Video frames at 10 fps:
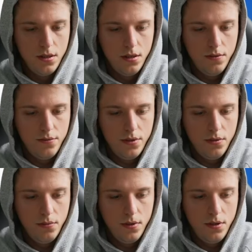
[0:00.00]
of
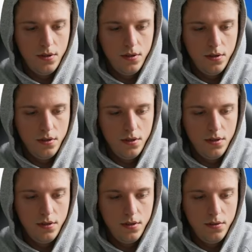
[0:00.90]
the one
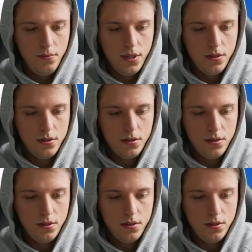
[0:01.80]
on the home page.